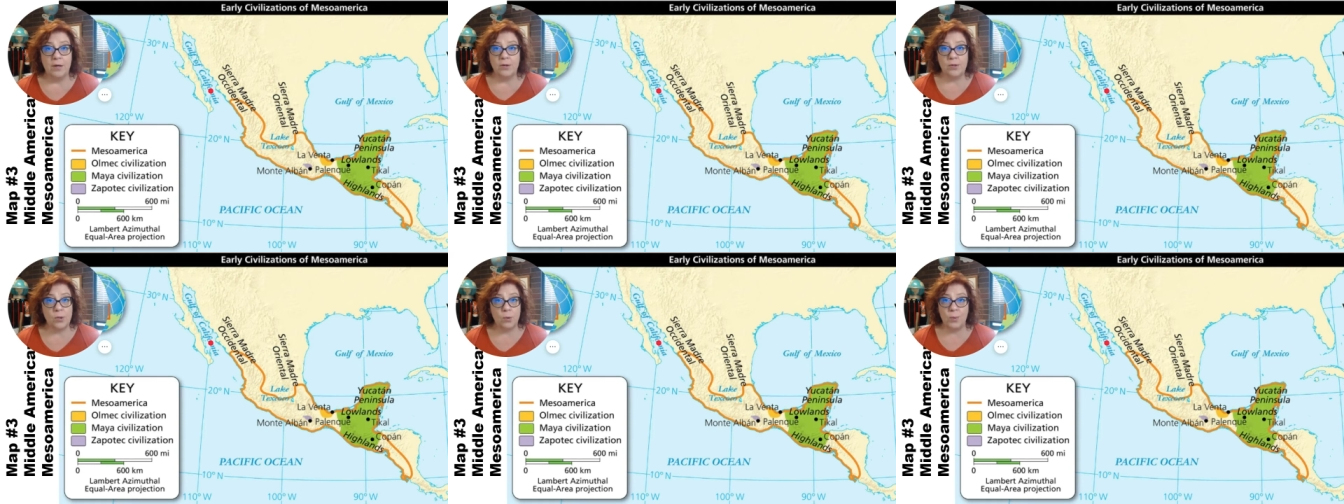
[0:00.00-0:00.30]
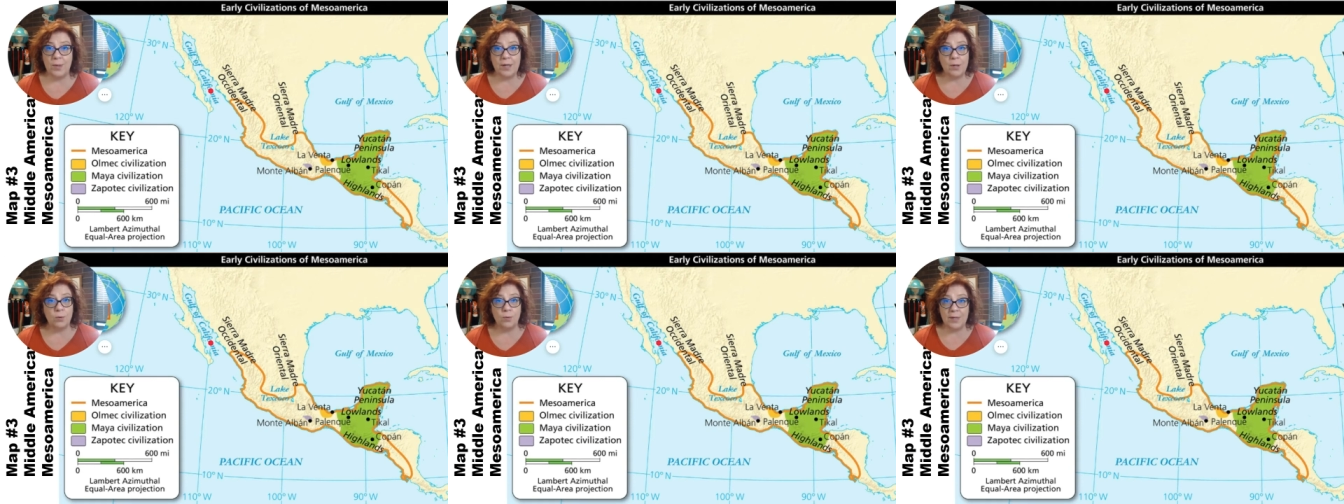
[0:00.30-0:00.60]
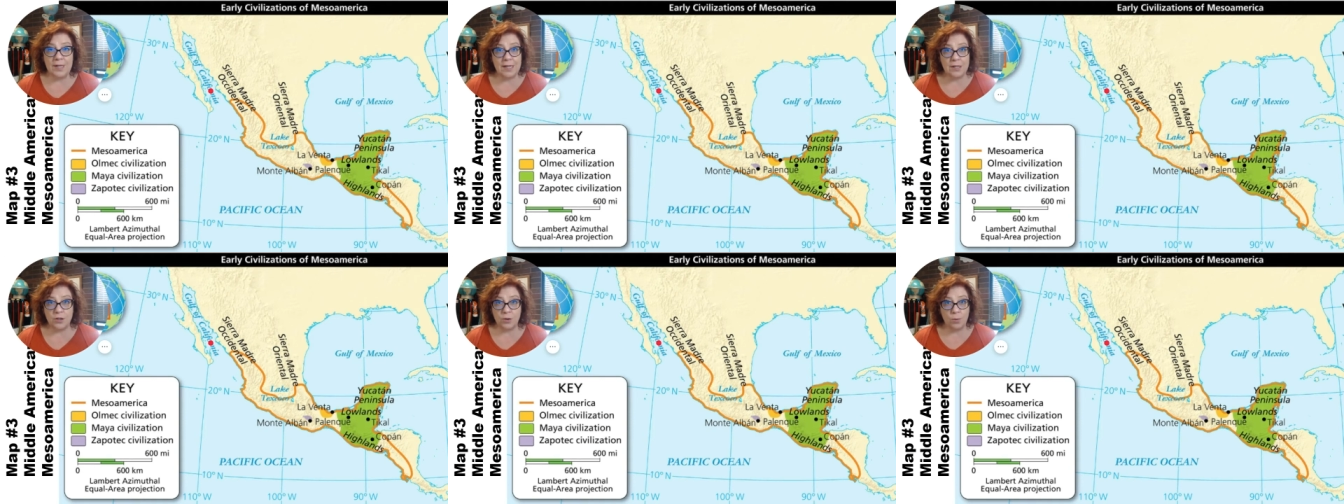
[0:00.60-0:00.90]
So we
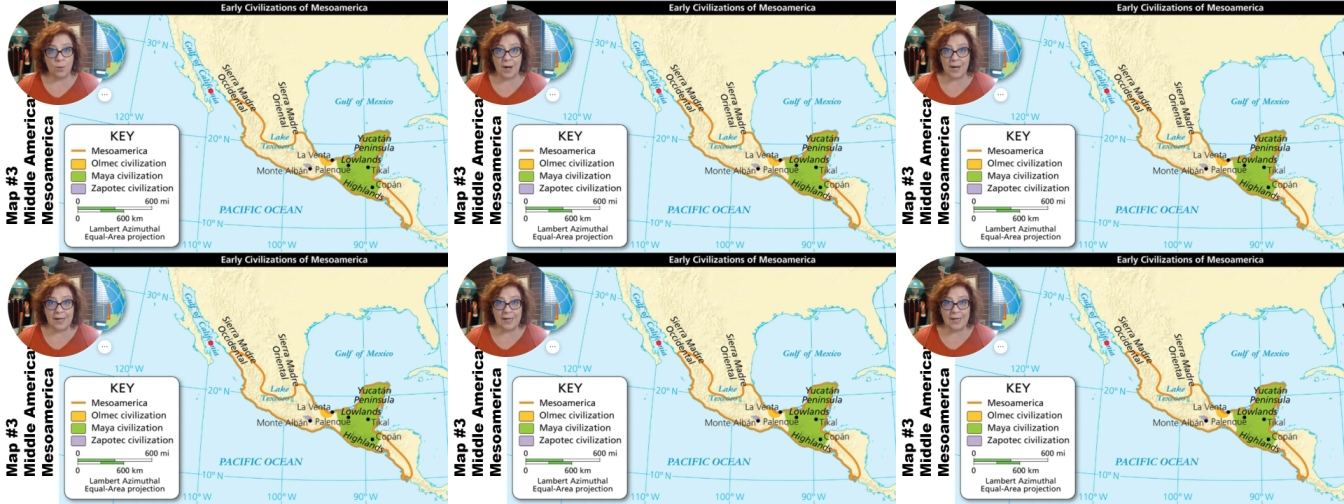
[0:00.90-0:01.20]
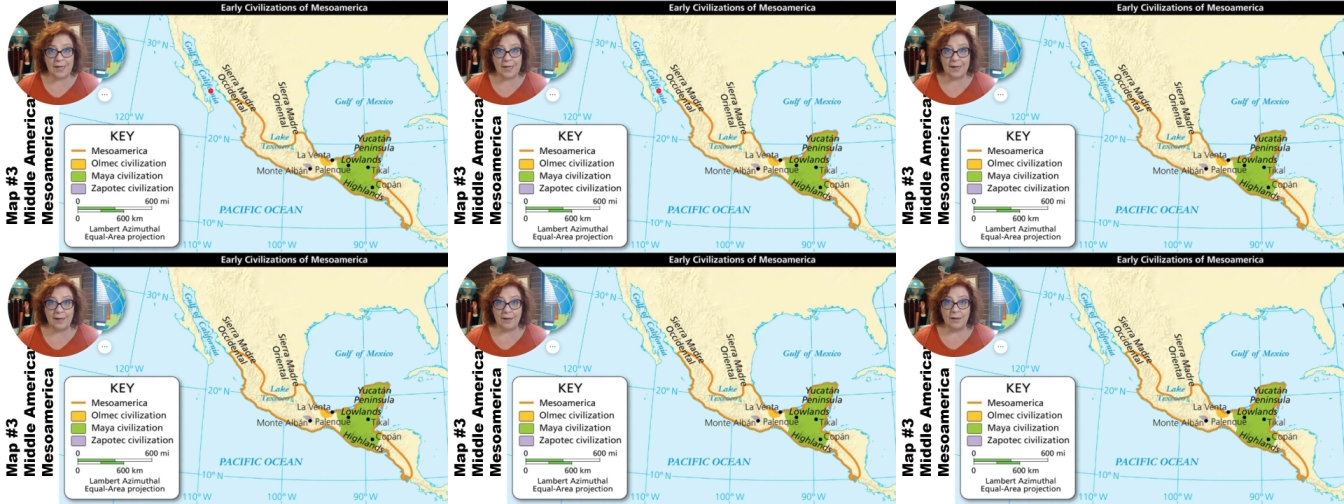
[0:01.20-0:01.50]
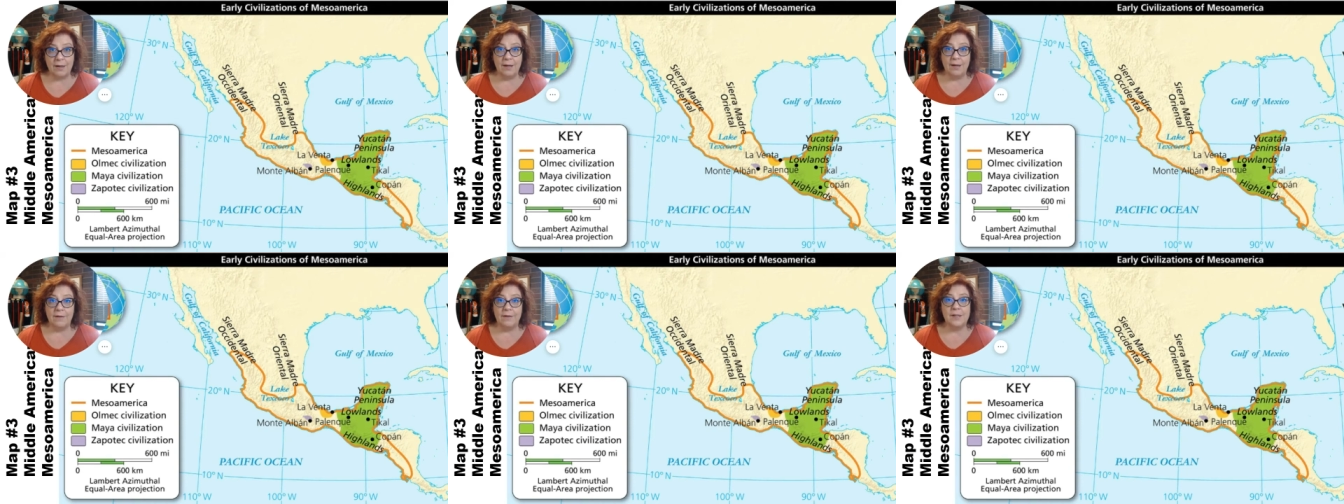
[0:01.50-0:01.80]
don't need to write it
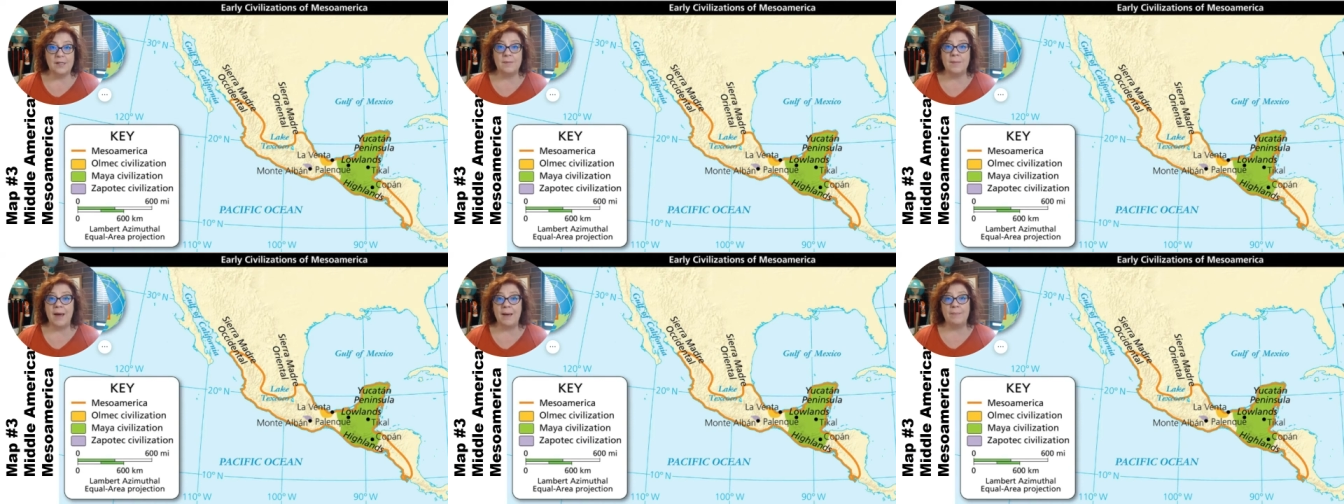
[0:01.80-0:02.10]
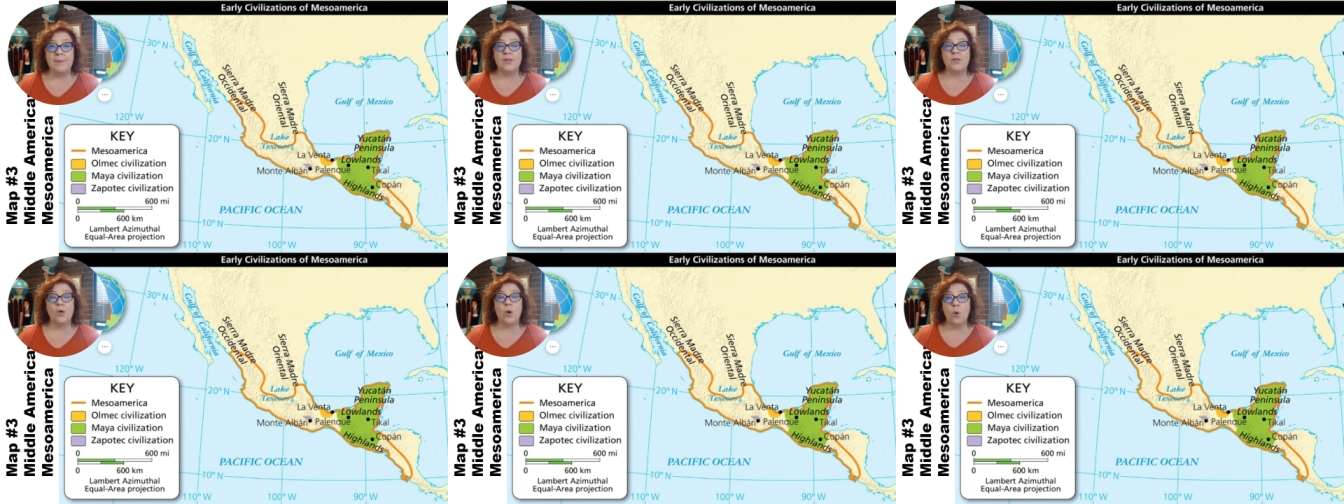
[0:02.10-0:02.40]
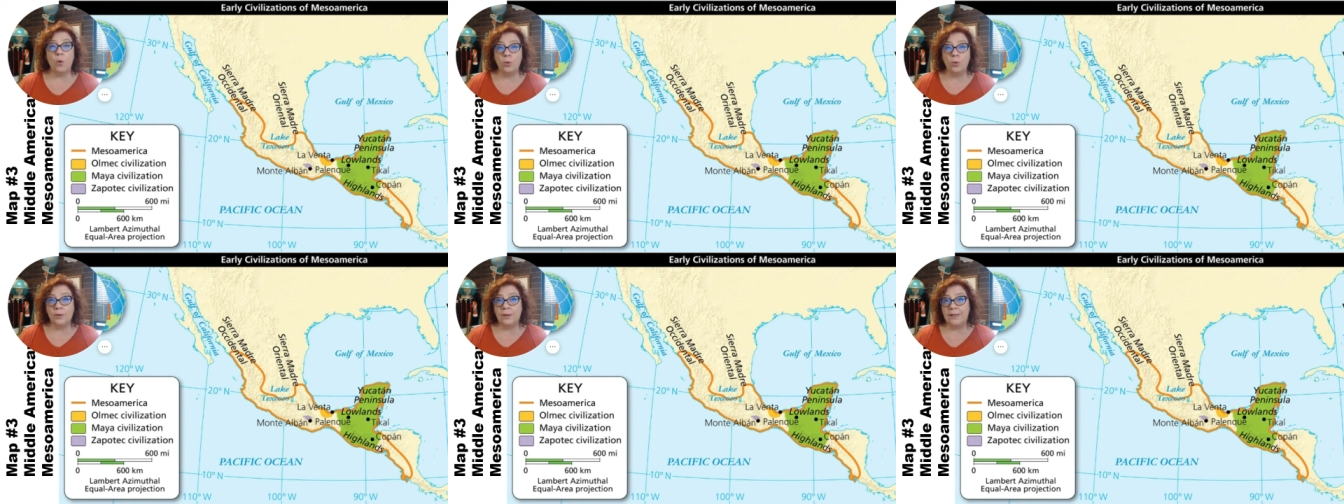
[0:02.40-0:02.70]
again. This map is
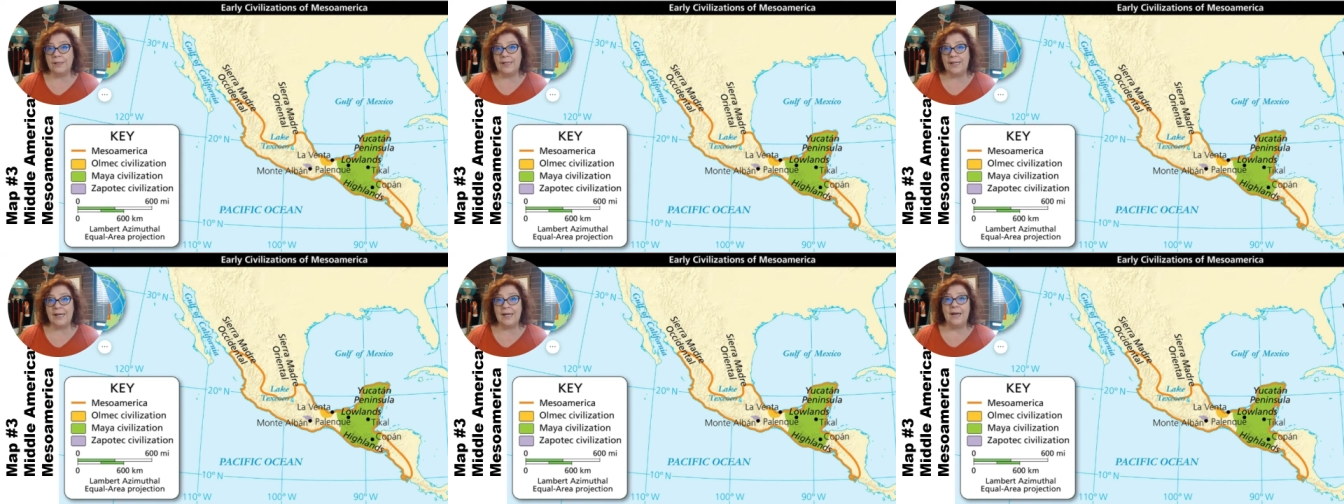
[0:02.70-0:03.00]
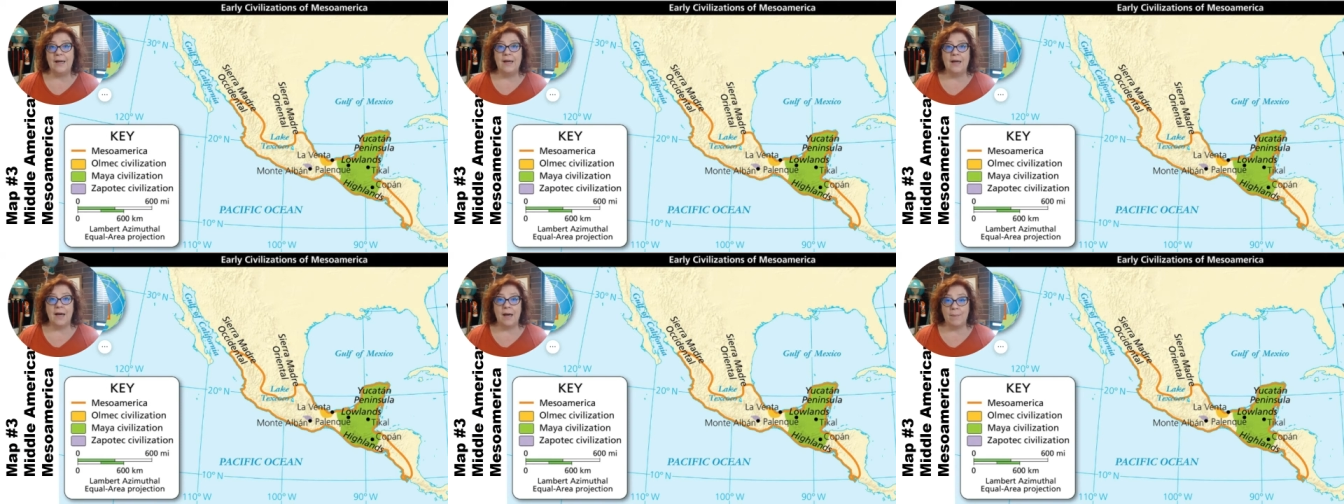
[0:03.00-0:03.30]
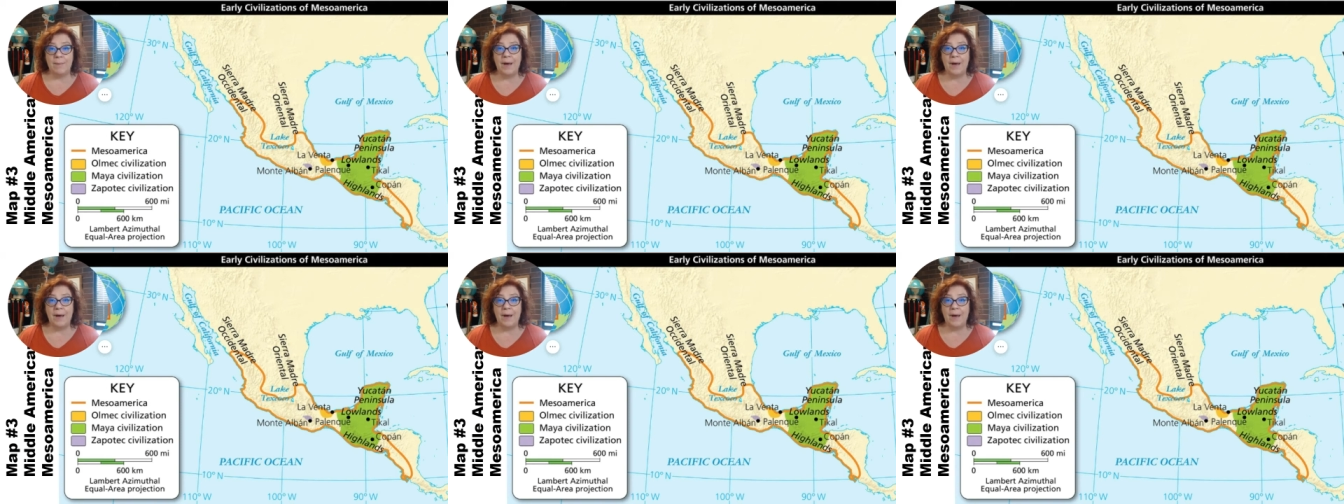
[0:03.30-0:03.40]
only